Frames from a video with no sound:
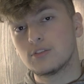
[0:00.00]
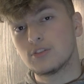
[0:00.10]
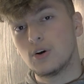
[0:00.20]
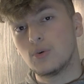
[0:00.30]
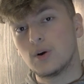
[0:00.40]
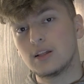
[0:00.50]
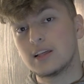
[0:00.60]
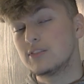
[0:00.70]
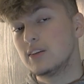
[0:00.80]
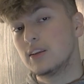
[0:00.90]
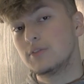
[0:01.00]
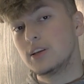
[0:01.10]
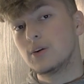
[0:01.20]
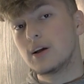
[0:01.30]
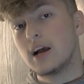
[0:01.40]
So that's the end of the
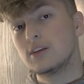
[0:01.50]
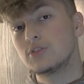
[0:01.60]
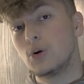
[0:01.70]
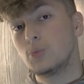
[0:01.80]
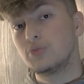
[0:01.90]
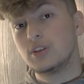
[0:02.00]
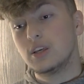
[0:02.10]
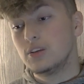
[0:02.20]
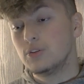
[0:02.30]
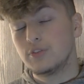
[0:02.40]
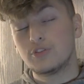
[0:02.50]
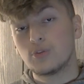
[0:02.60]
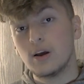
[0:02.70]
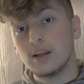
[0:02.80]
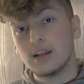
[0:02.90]
video, guys. Hopefully you've
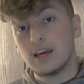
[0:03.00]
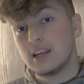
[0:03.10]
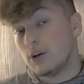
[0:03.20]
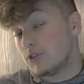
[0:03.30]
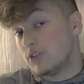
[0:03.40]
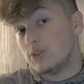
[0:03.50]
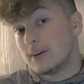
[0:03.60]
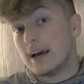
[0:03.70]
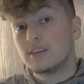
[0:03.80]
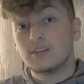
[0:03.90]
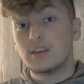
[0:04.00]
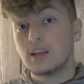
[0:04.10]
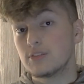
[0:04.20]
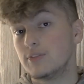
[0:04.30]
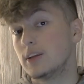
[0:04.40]
enjoyed it, and I'll see you guys in the
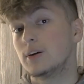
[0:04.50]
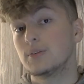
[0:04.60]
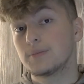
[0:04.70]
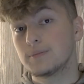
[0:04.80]
next video.